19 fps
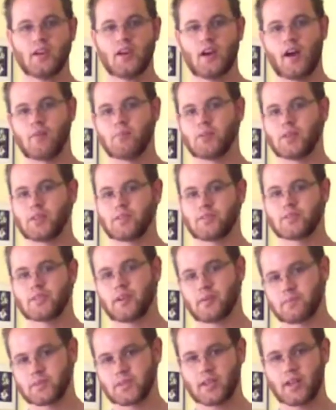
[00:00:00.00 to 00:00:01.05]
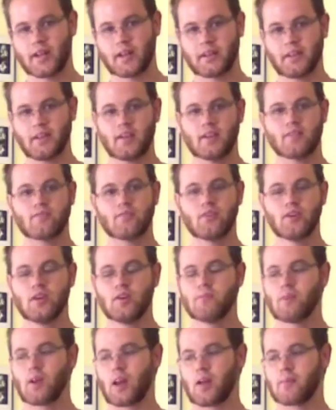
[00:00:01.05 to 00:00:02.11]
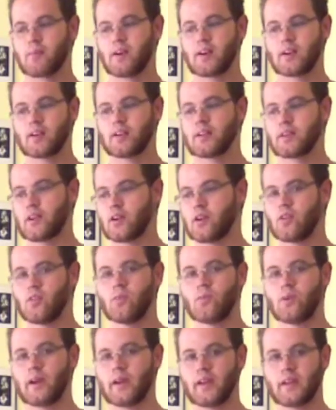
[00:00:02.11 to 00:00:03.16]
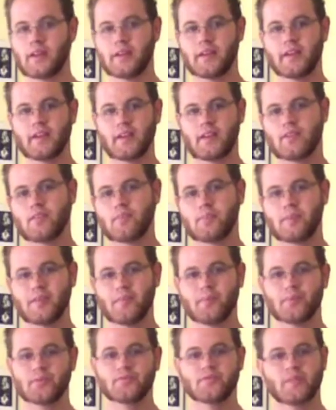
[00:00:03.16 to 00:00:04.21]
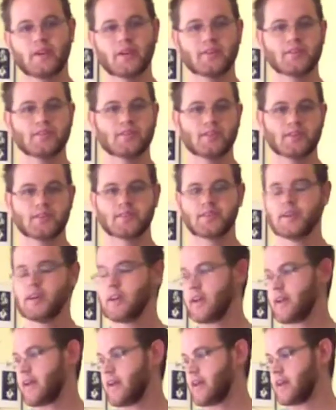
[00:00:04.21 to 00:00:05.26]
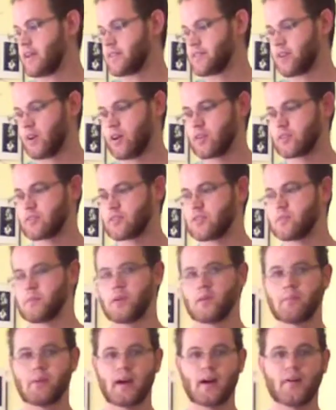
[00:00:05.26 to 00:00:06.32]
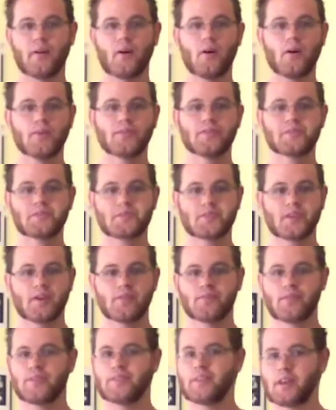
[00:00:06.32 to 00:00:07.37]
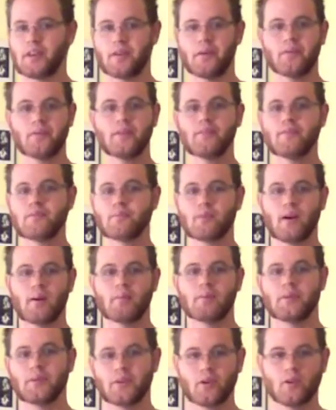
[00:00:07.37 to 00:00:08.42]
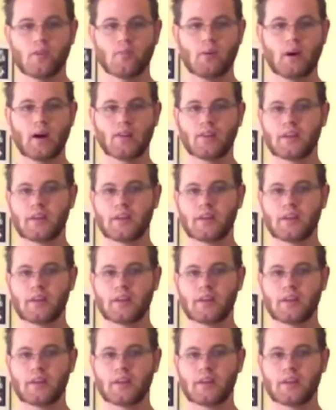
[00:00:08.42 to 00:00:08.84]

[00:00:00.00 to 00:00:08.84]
I believe something's got to give. But I'm not going to go and get into people's faces and talk to them about all this stuff that they don't even probably know about,